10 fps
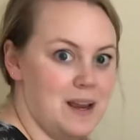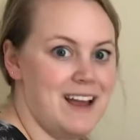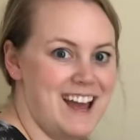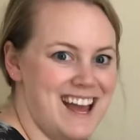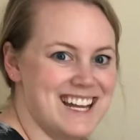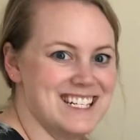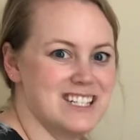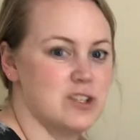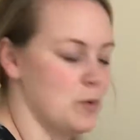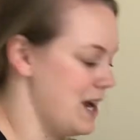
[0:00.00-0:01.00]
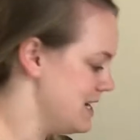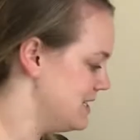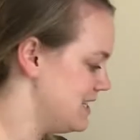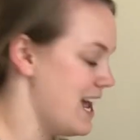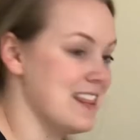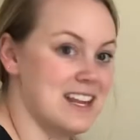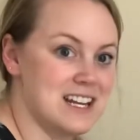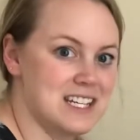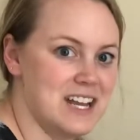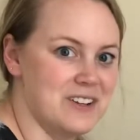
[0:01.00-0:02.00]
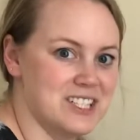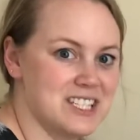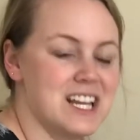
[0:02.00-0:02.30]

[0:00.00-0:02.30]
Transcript: a heads twice and then a tails.